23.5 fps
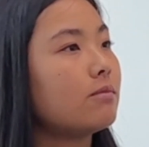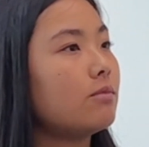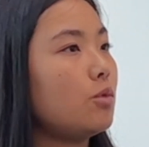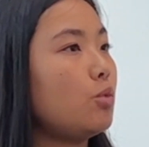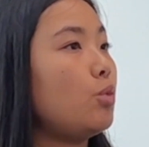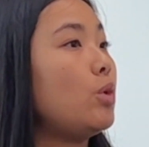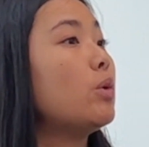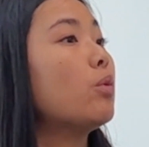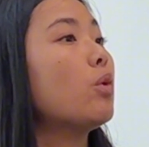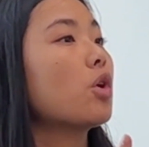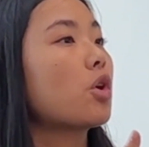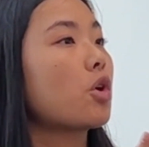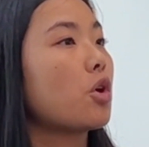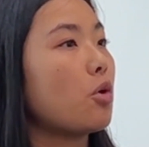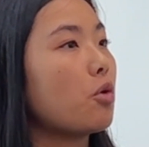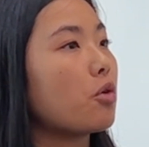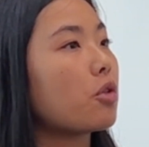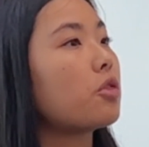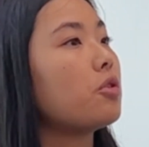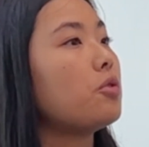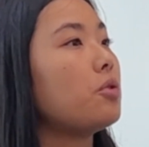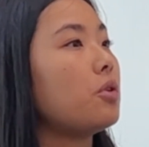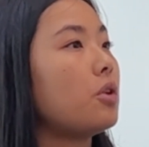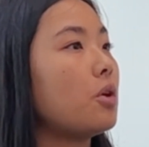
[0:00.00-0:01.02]
we will go
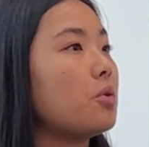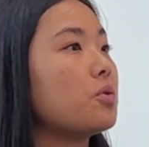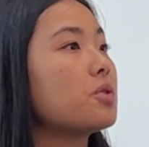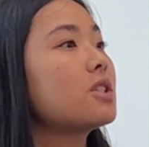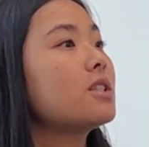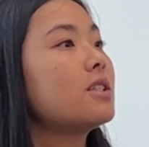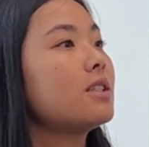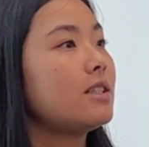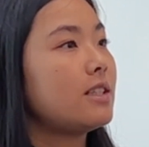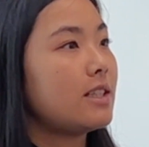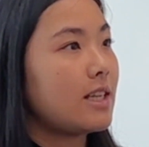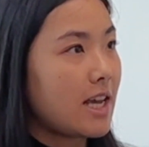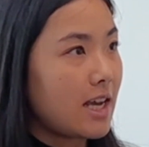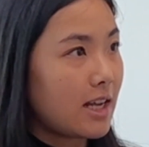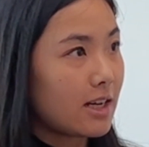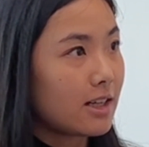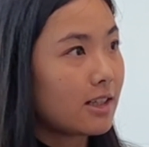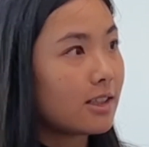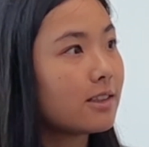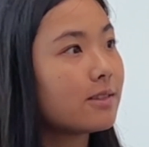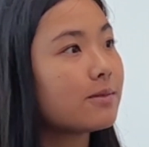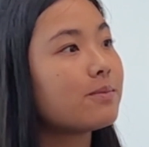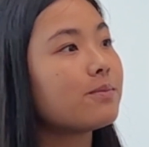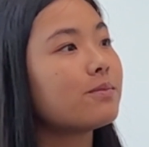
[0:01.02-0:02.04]
through those
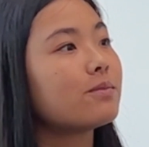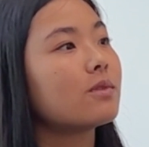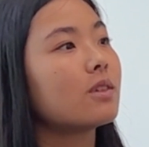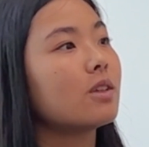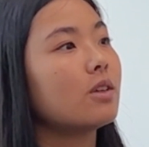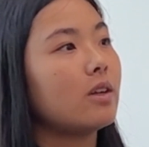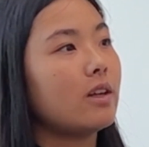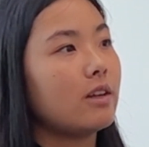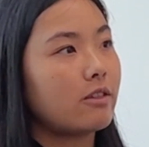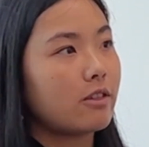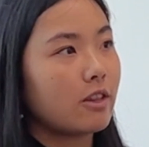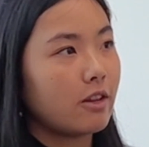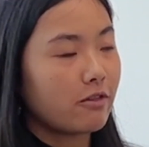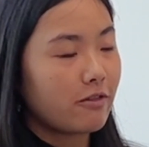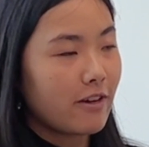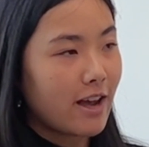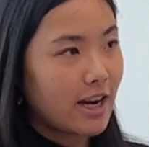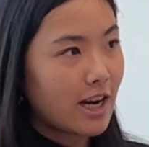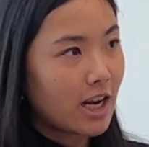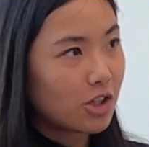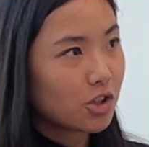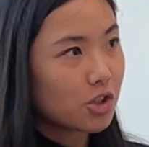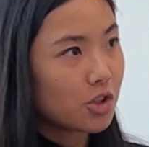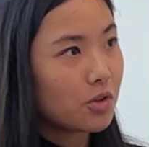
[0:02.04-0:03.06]
data, the
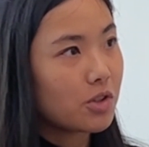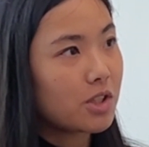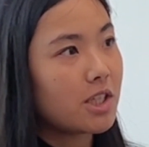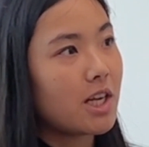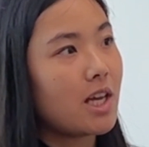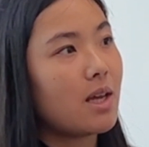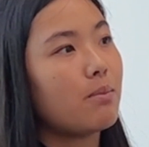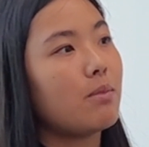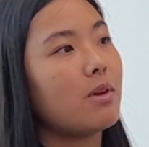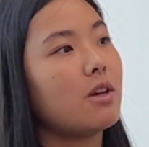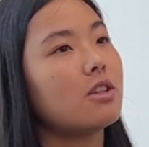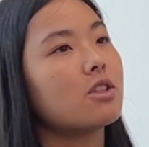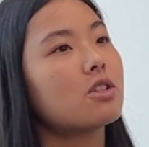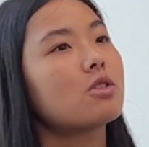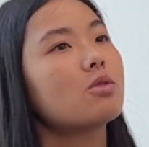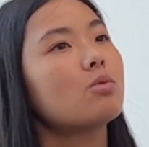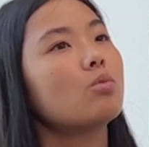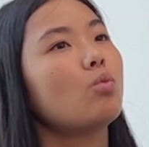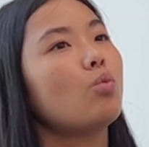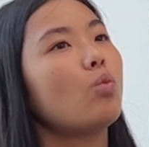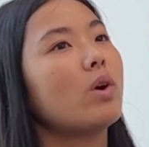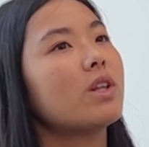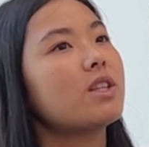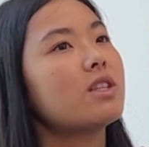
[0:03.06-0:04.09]
financial statements.
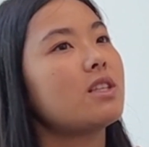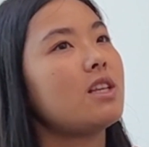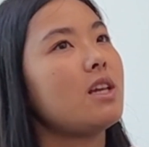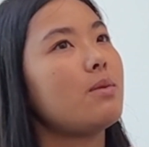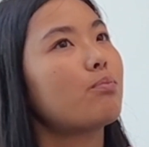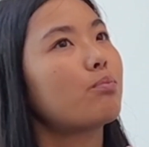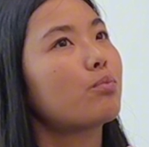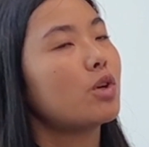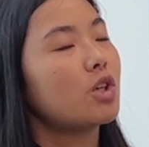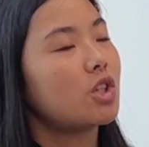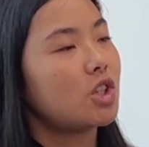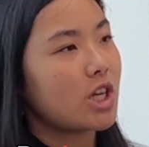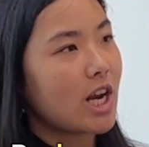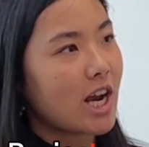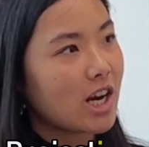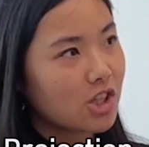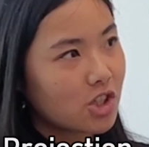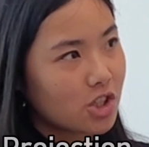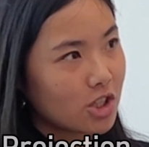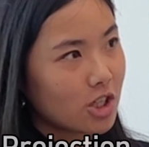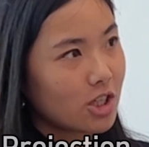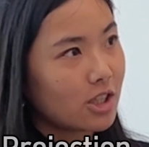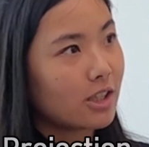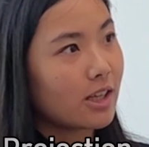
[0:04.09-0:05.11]
What's the
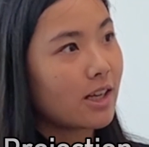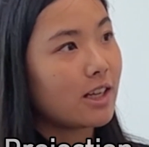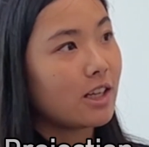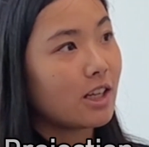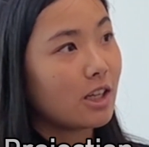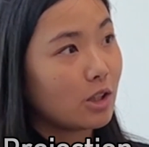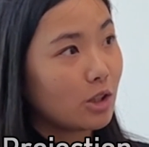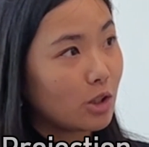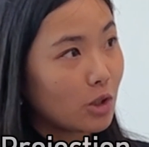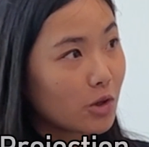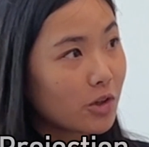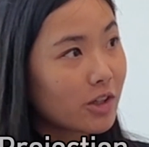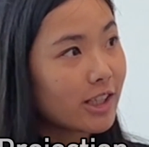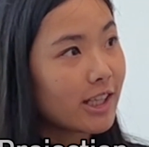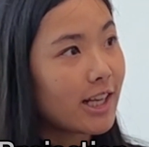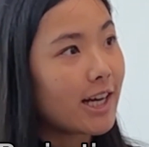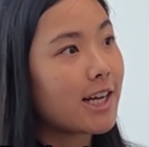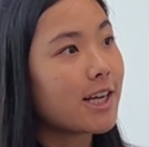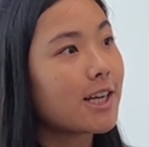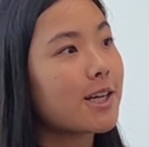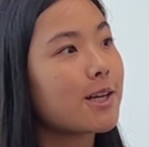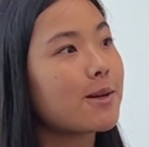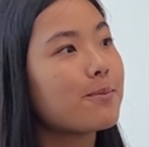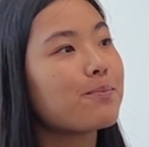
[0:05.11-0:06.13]
projection gonna look
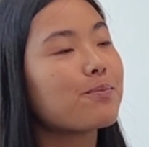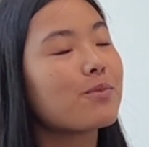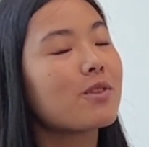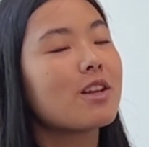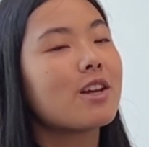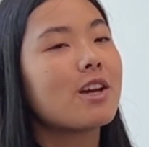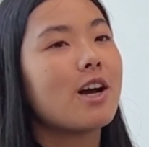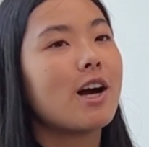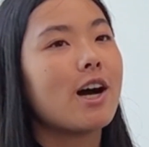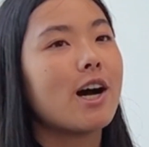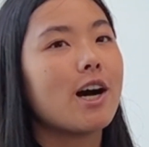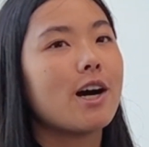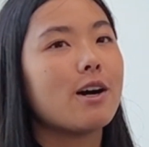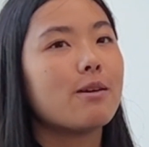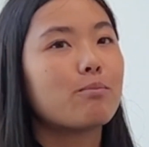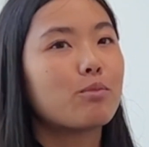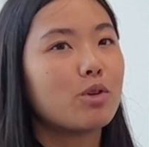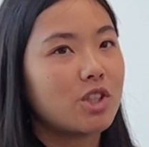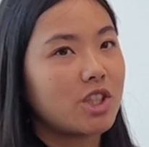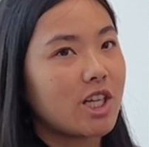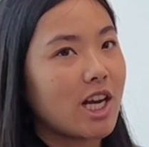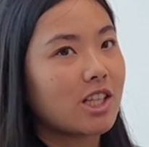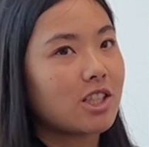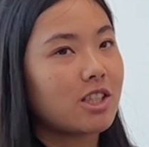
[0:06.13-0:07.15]
like? Uh,
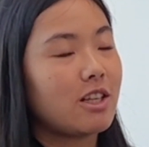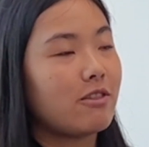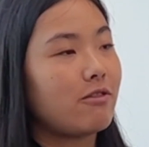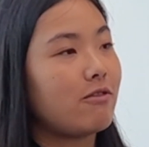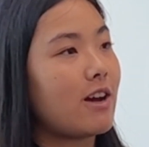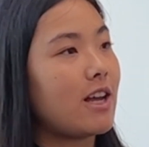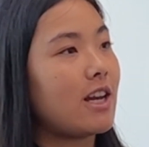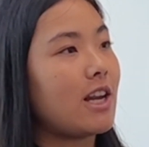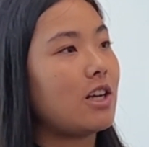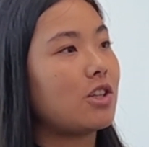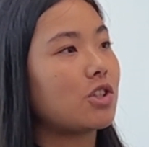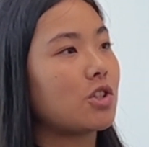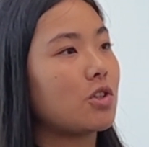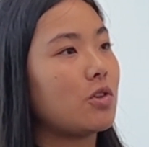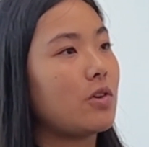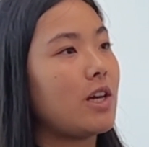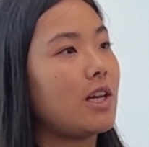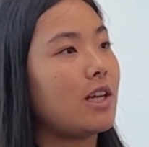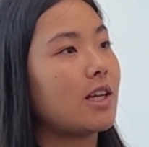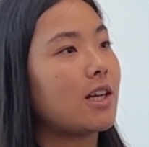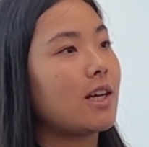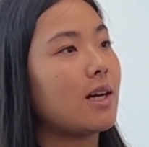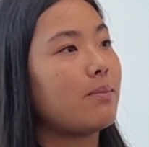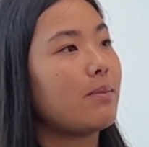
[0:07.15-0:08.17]
projected financial
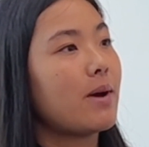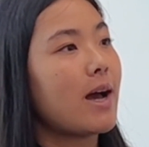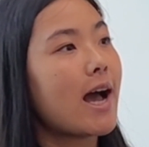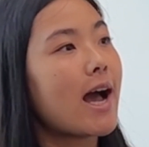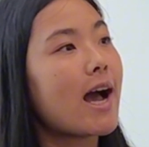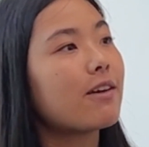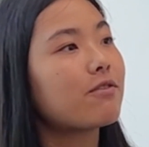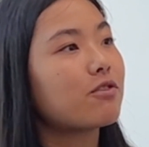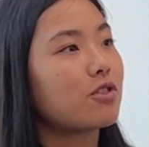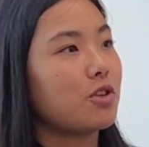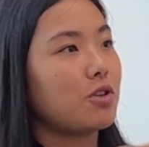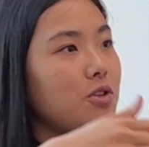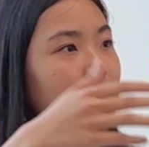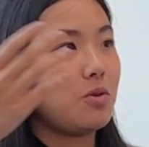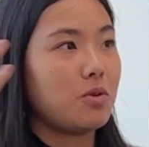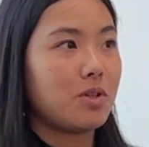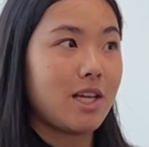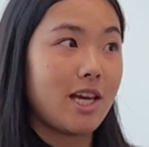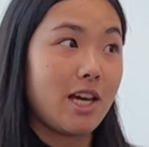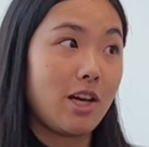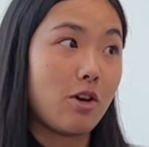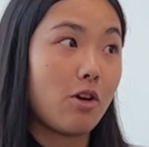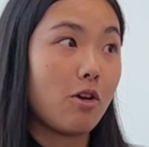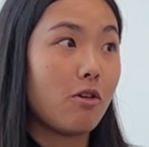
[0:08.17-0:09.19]
income after you
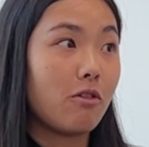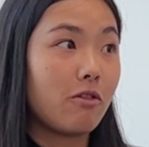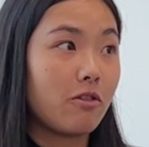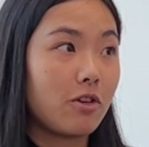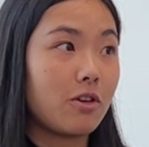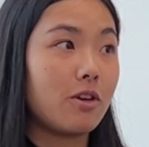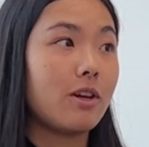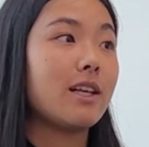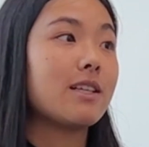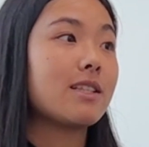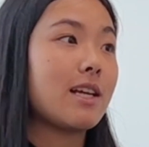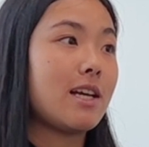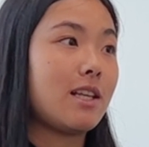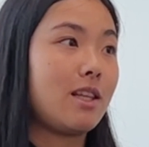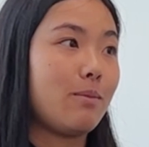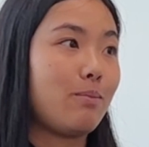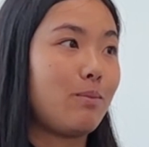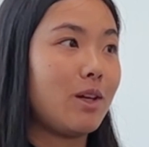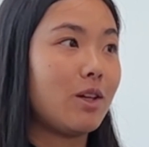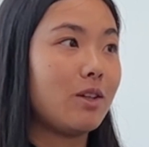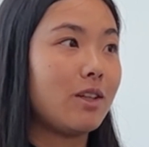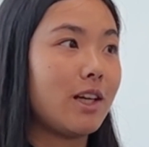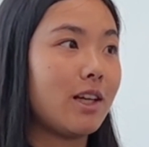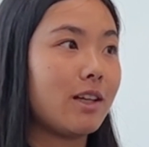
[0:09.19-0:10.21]
take over, let's say, the
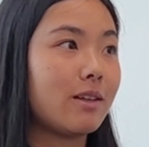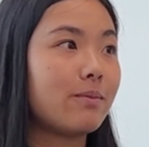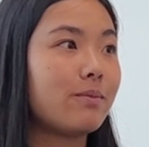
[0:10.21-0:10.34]
building.